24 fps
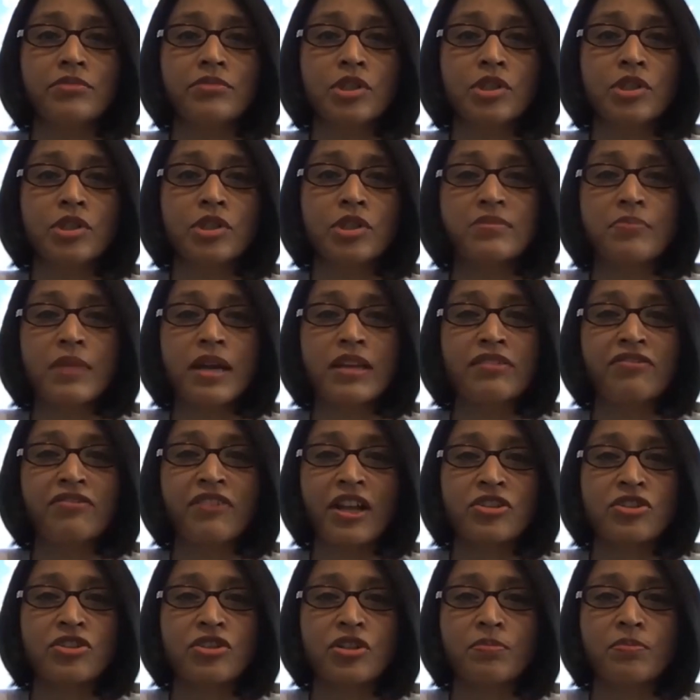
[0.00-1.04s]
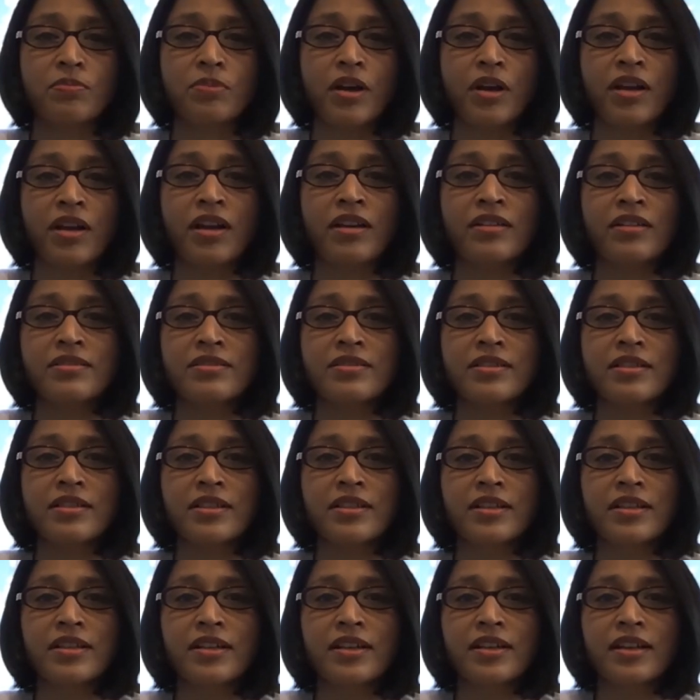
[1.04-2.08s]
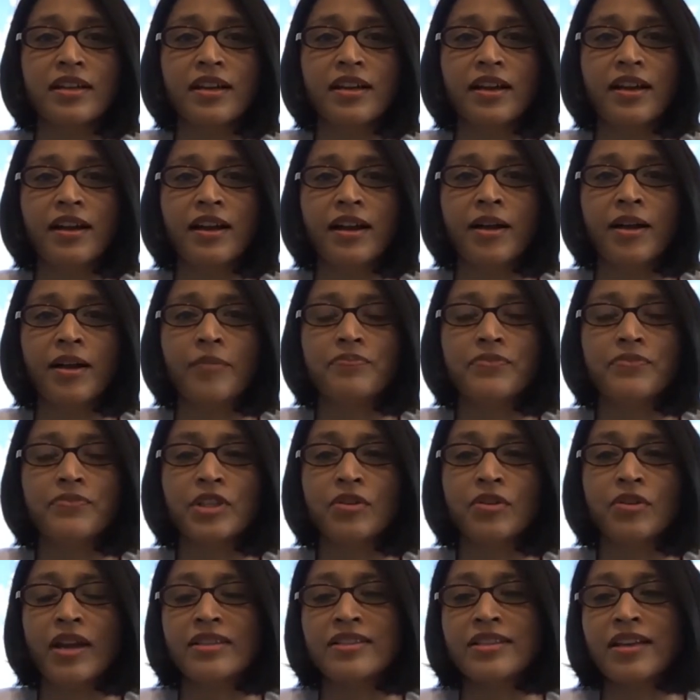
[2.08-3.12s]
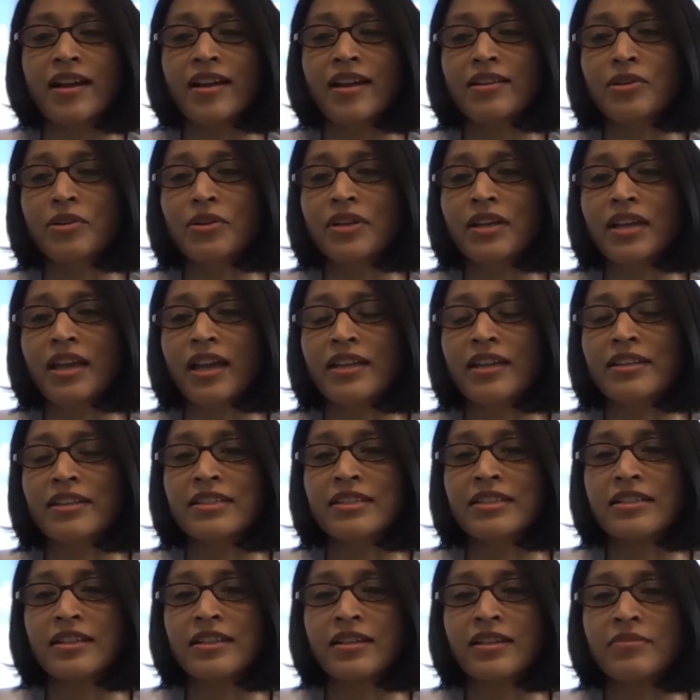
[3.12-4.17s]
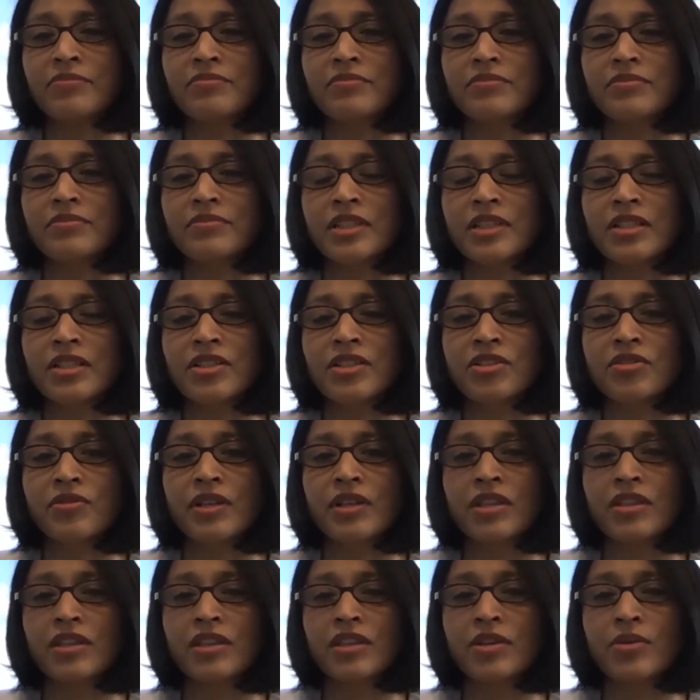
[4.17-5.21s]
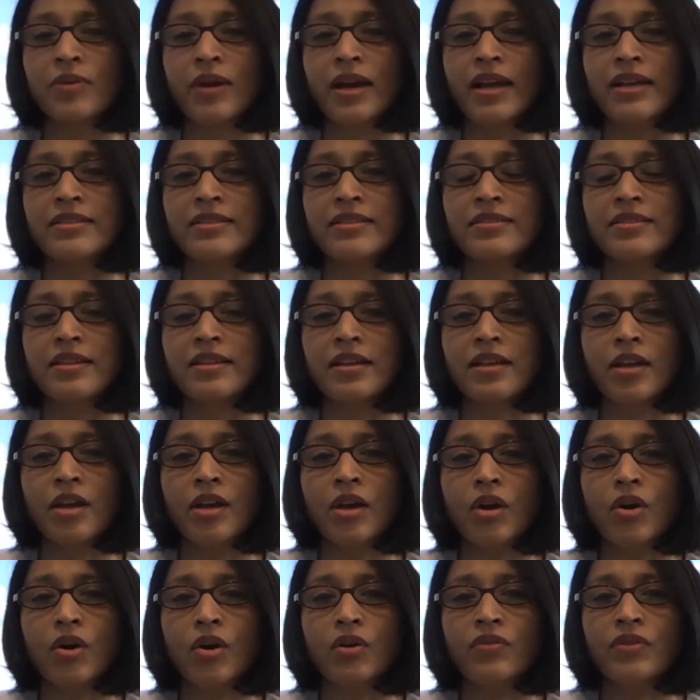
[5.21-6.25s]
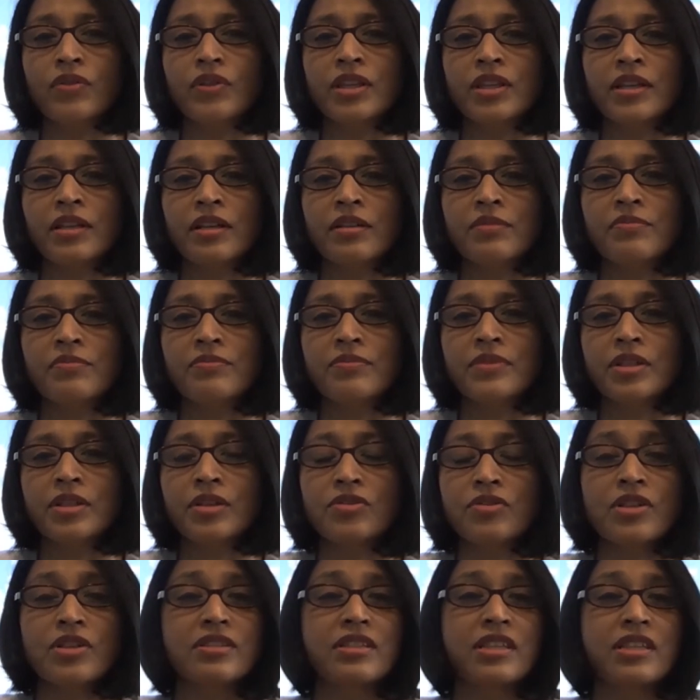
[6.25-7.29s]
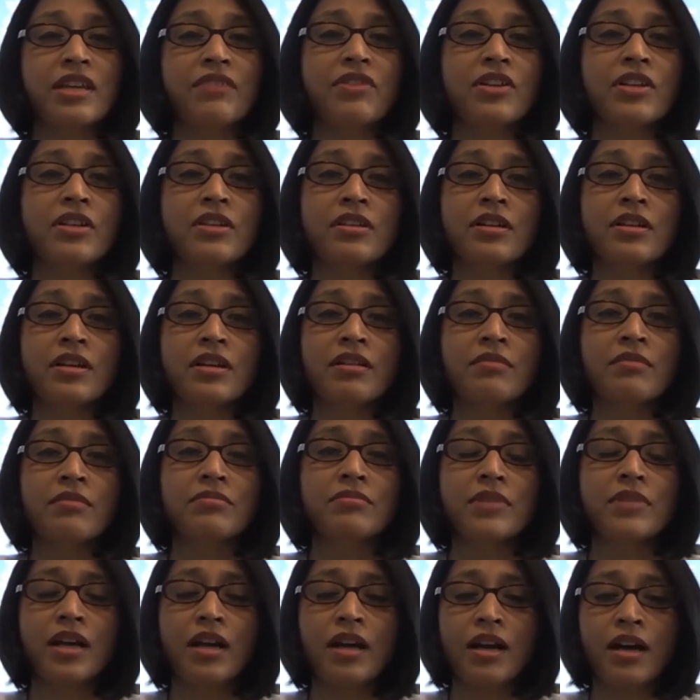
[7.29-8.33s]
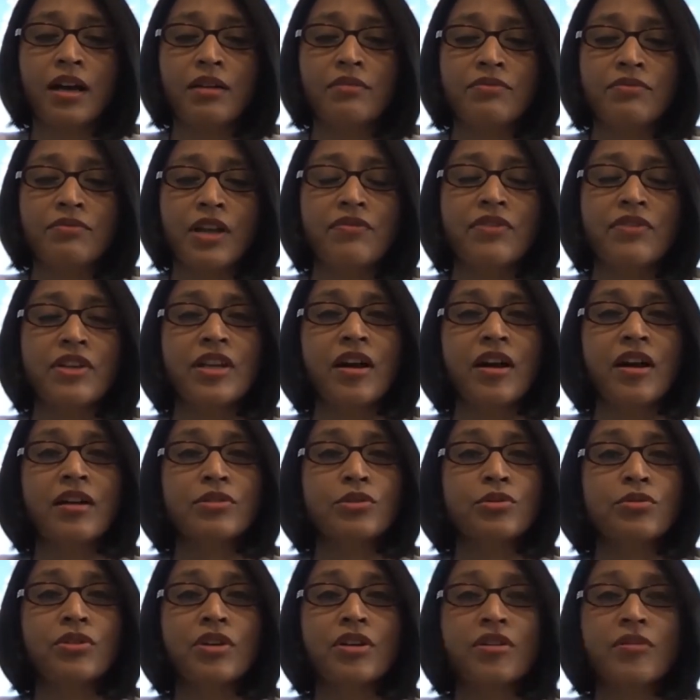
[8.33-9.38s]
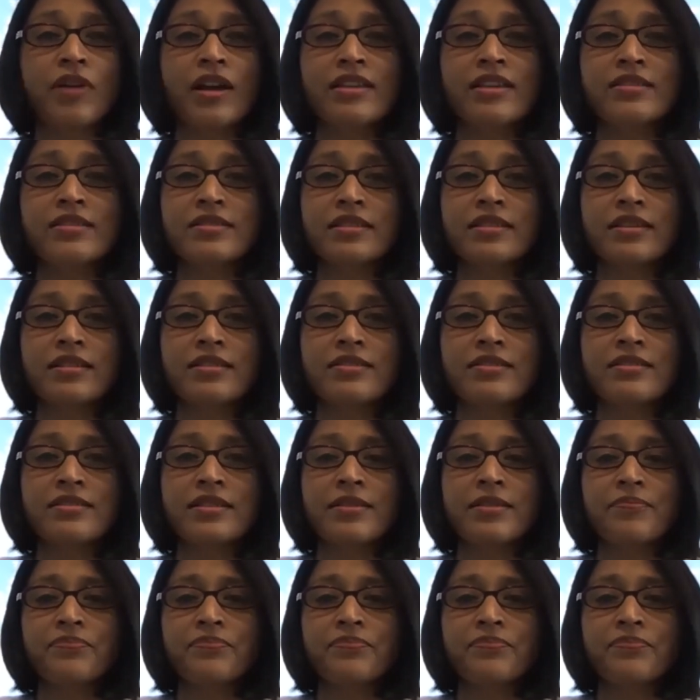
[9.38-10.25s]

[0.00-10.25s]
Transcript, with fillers: U.S. manufactured products um, you know, as I look at uh, the industry in the U.S. over the, you know, just given um, uh, where we are through the crisis